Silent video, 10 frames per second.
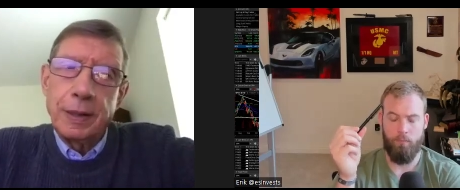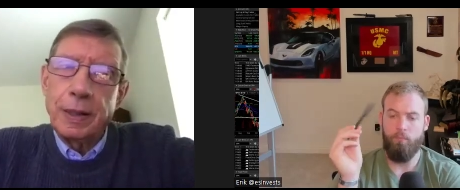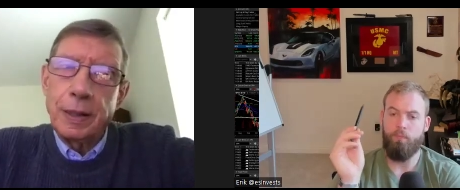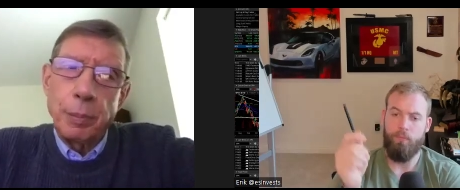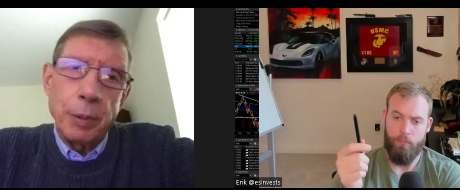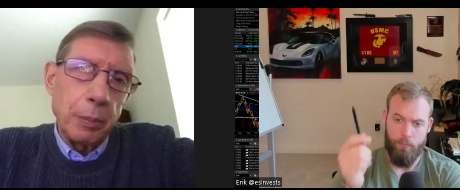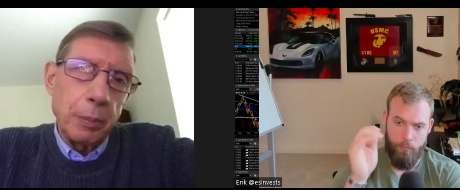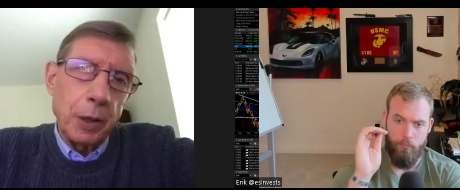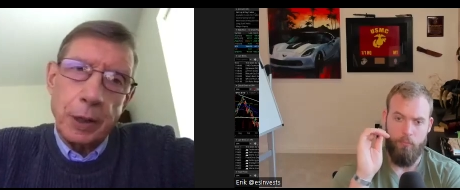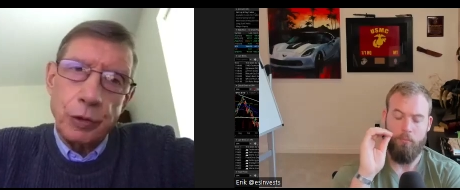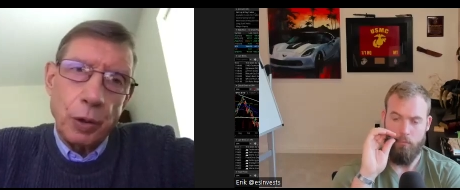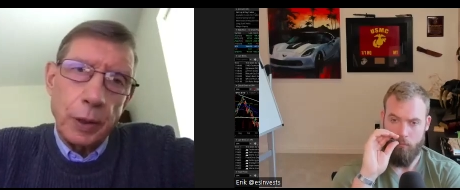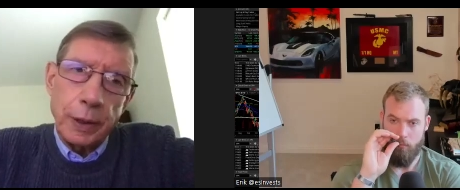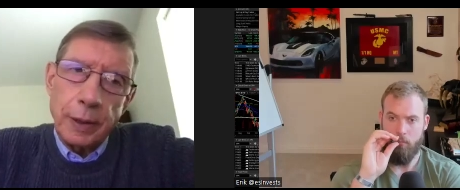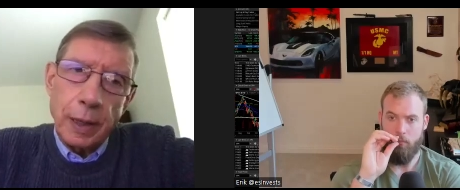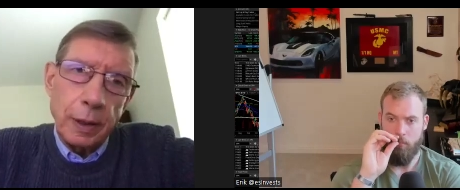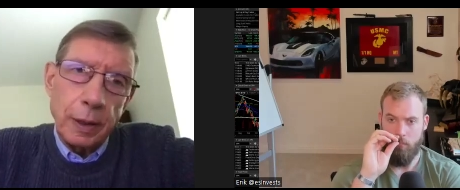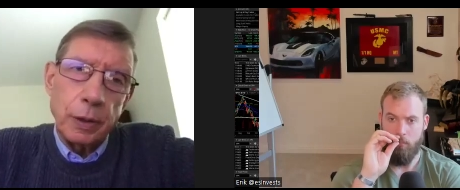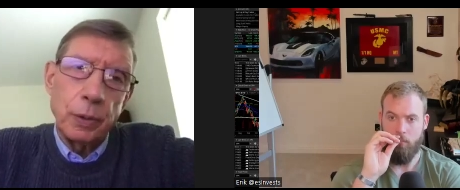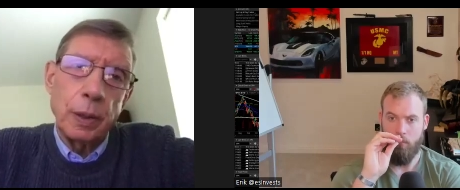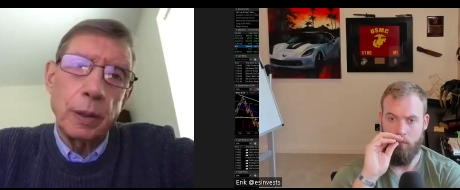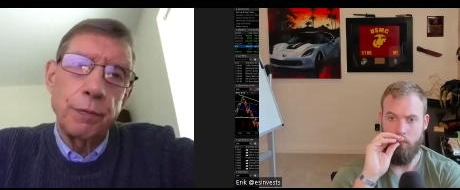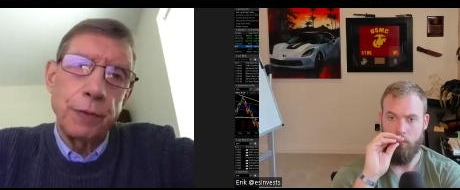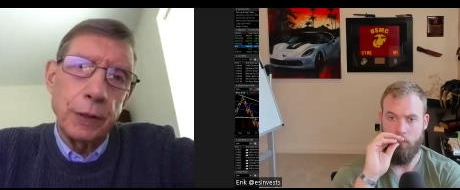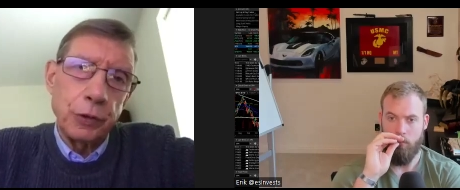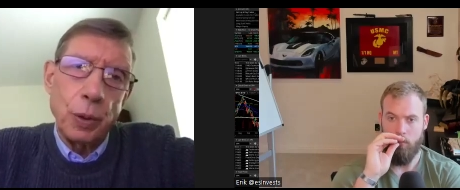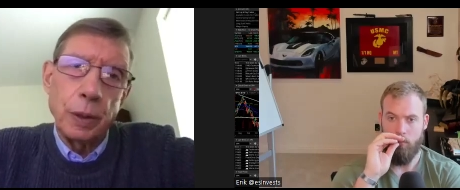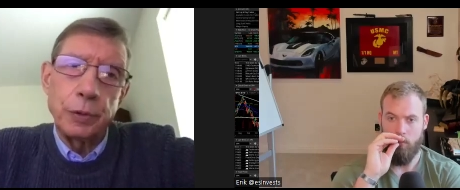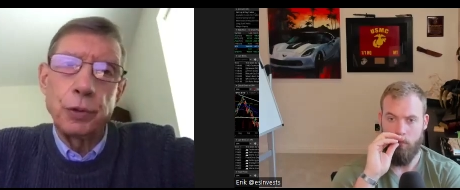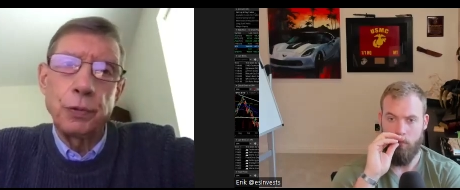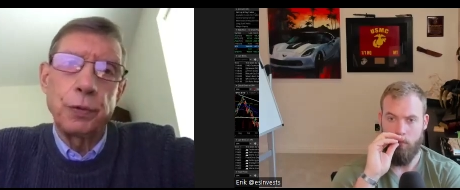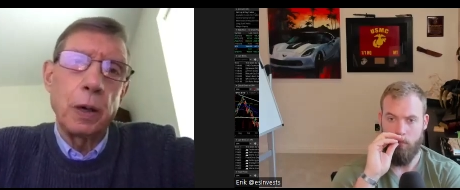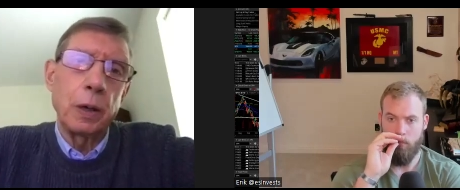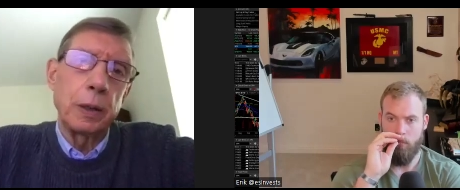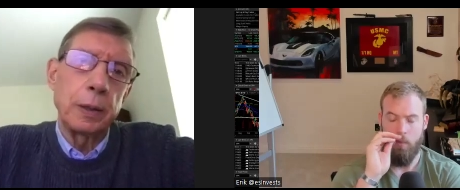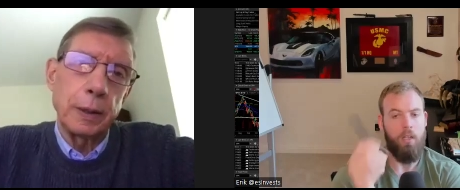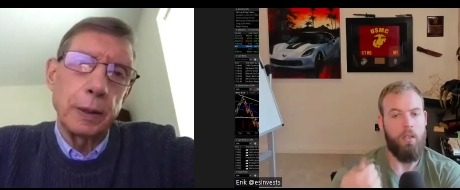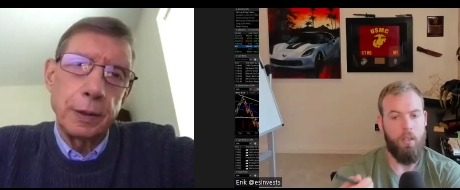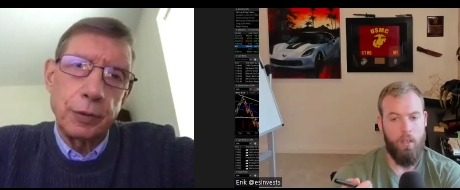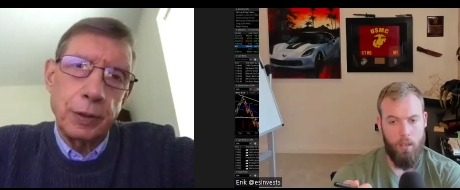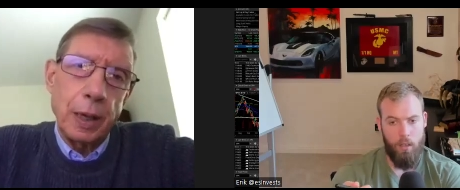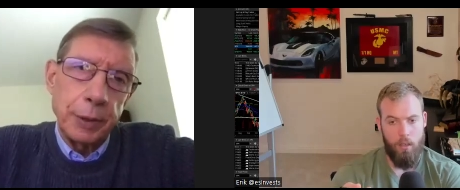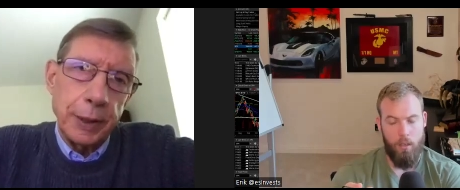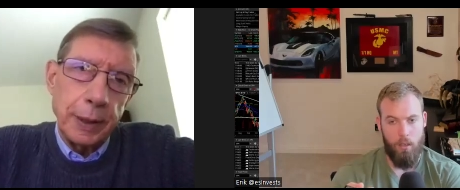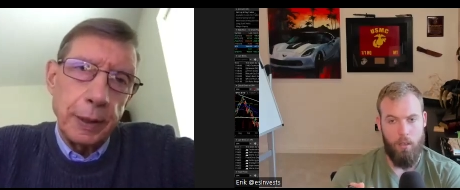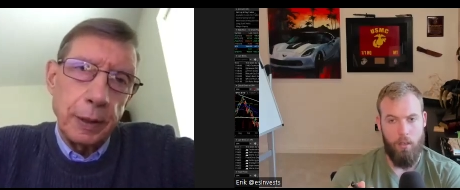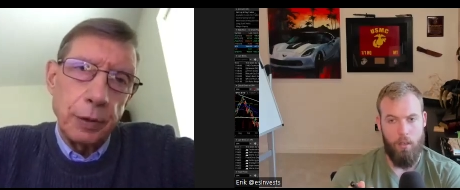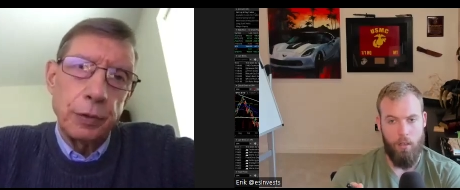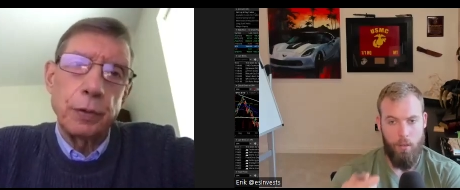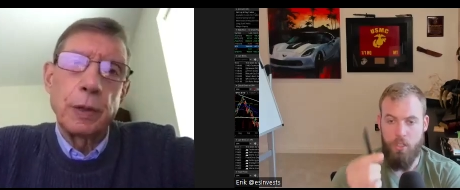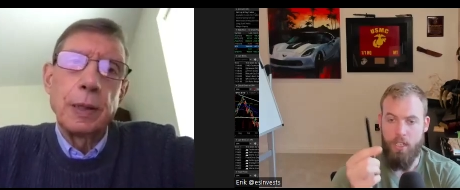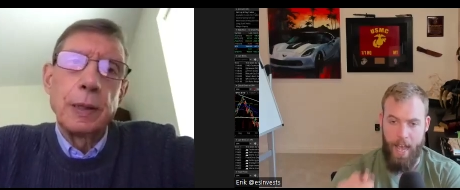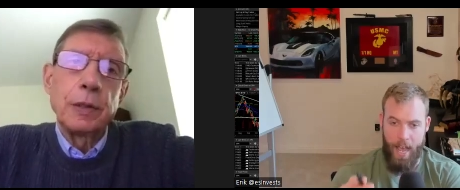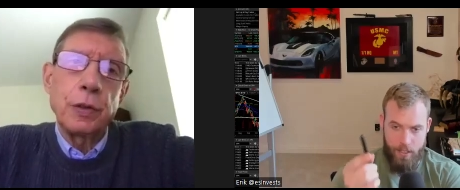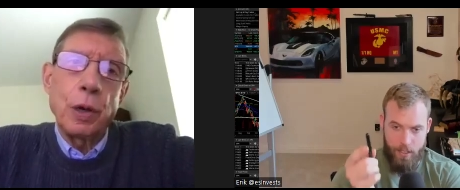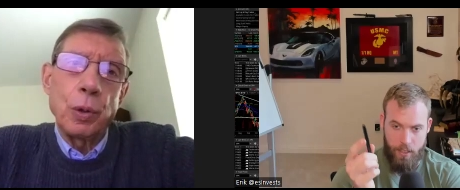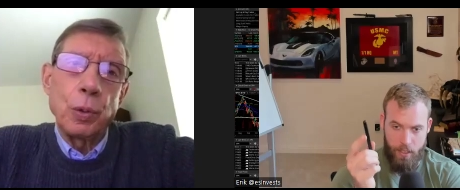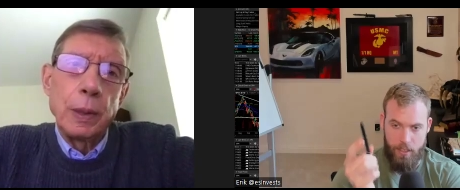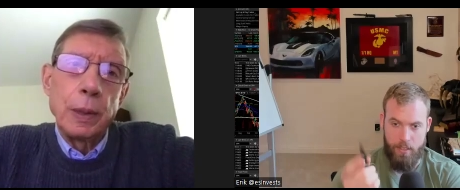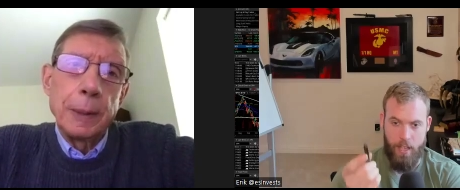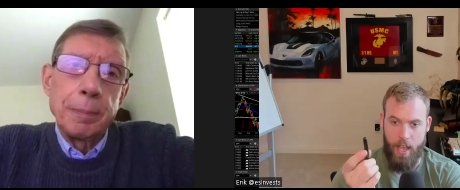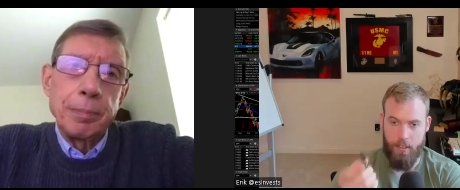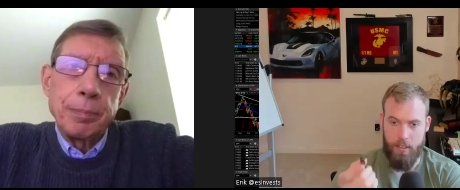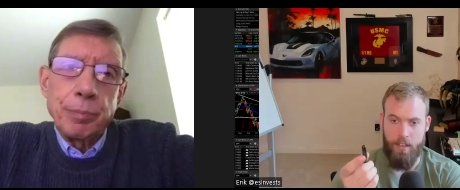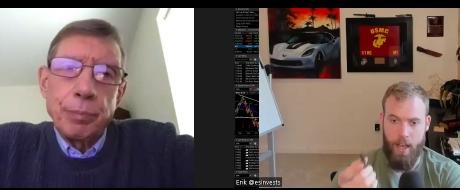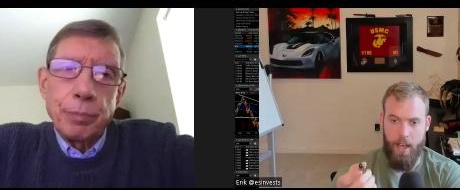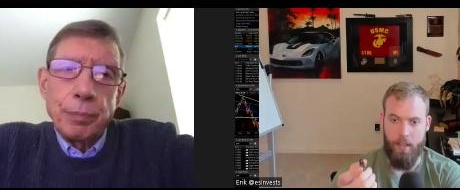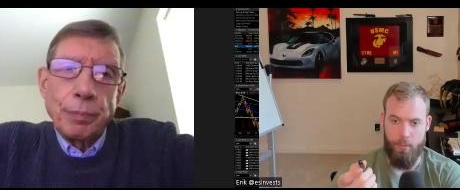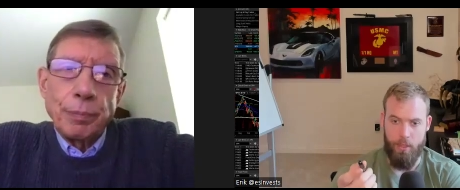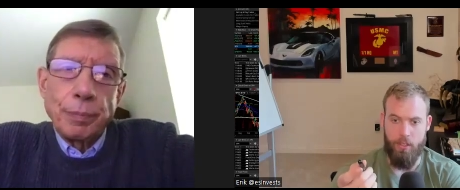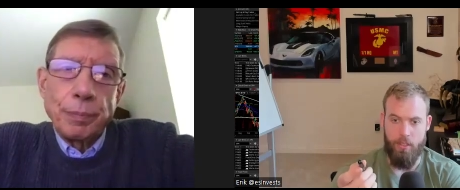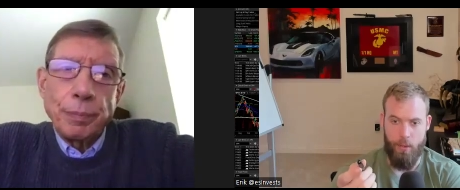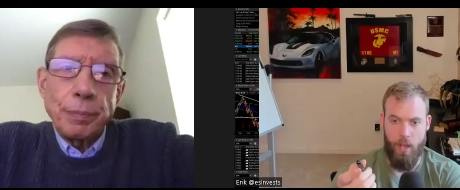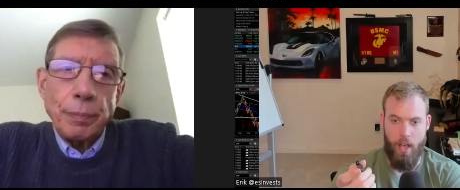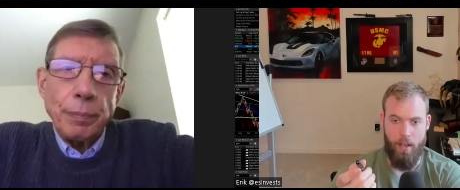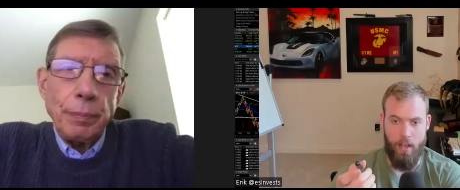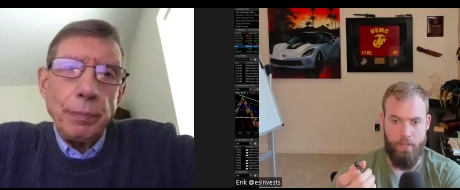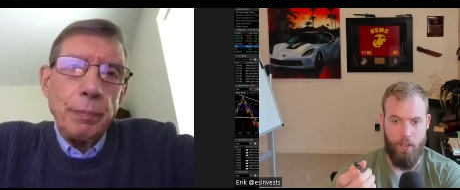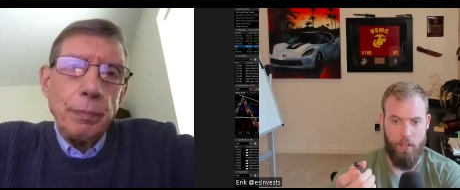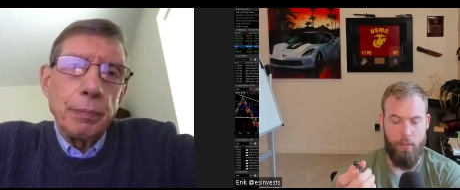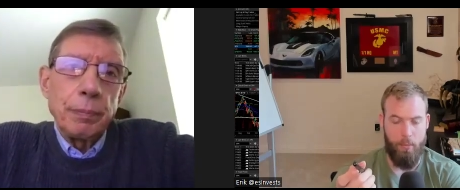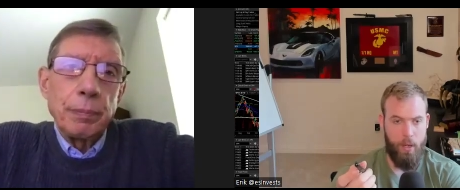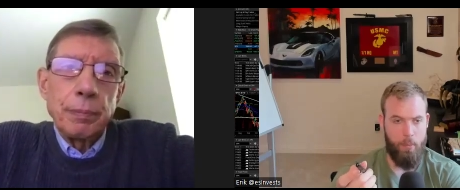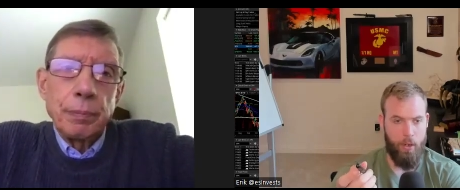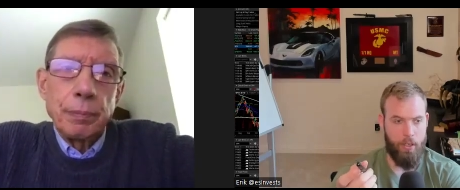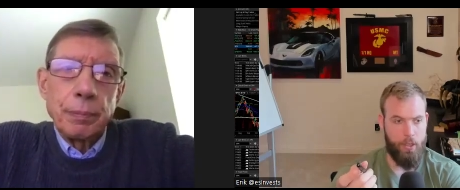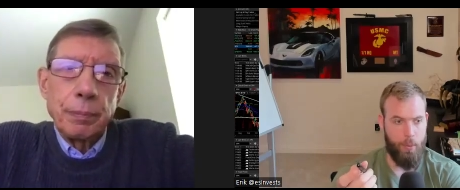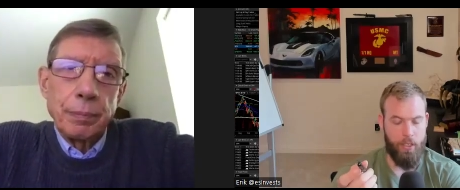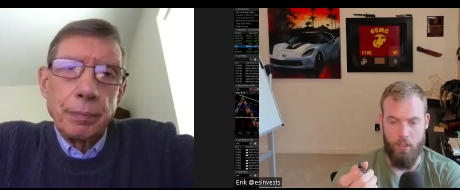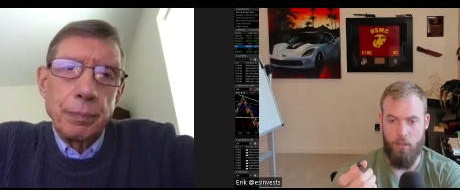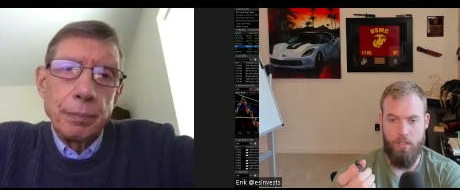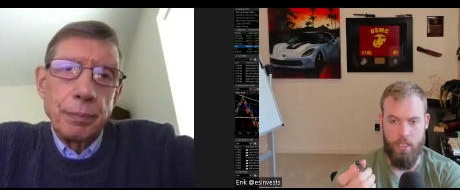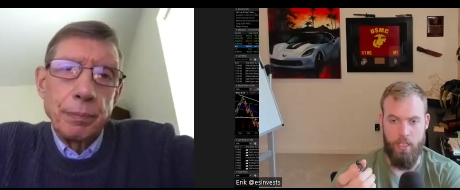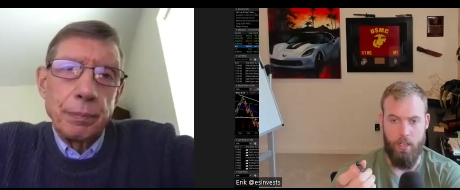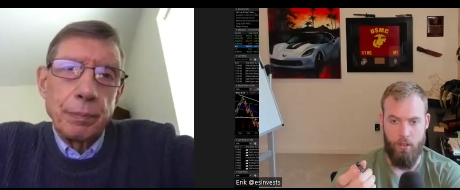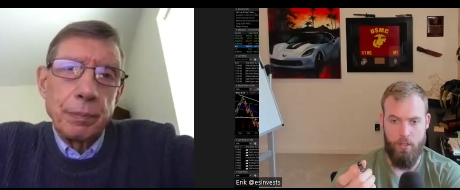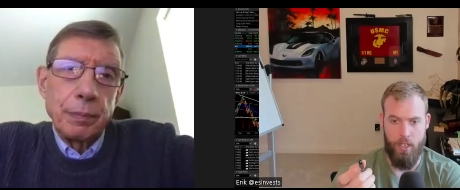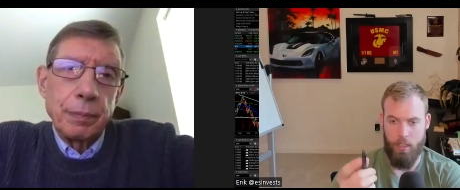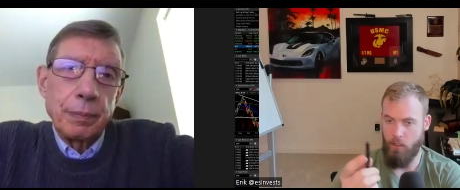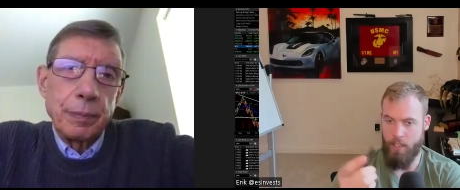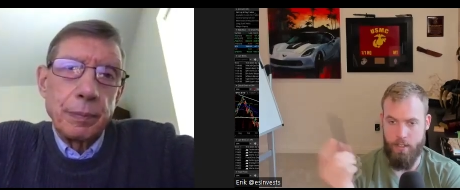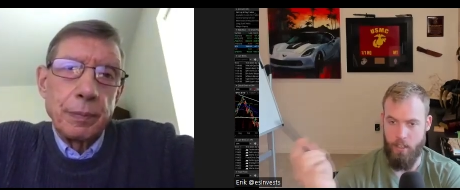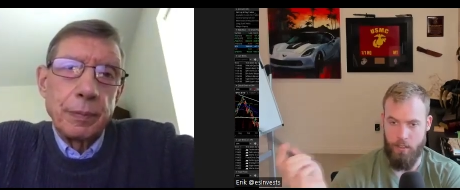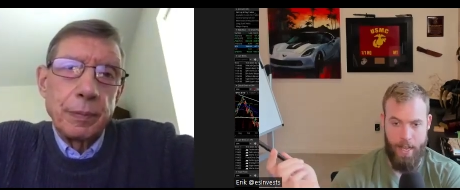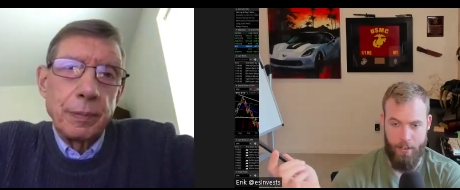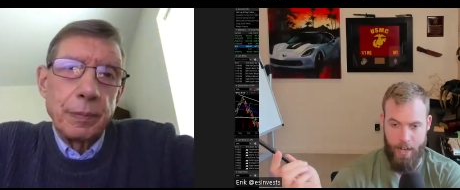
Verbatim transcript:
Speaker 1: and the bond market's already telling you that the Fed's gone too far and that it's time to ease. I so ask
Speaker 2: exactly that because I, I follow the bond markets pretty closely, and it looks like already the